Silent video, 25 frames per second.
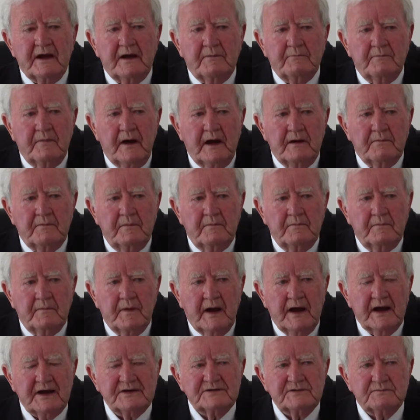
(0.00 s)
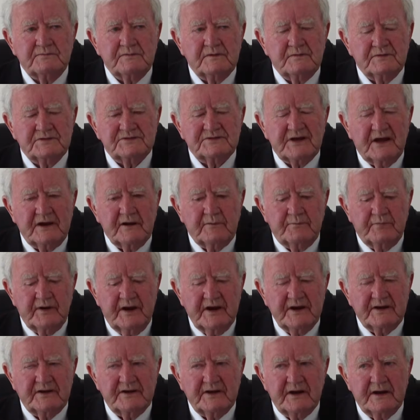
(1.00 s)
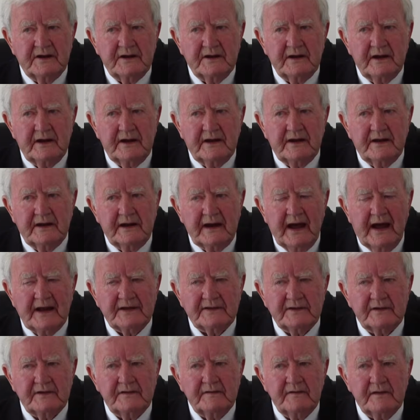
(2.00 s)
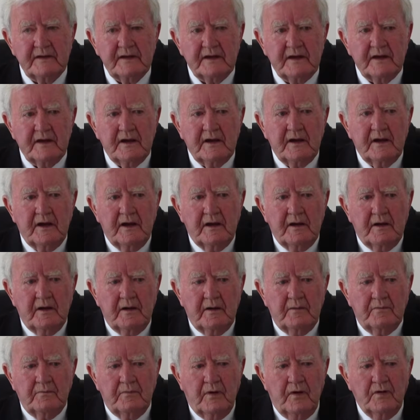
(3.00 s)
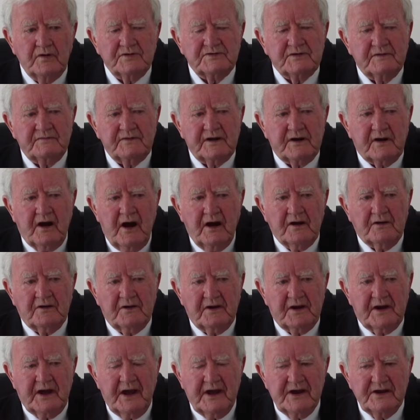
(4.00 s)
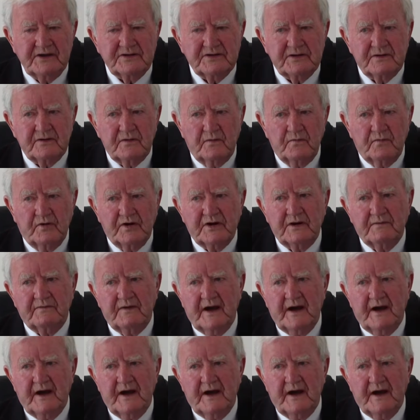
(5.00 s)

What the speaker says: Mass was celebrated in Latin. Most of the congregation would have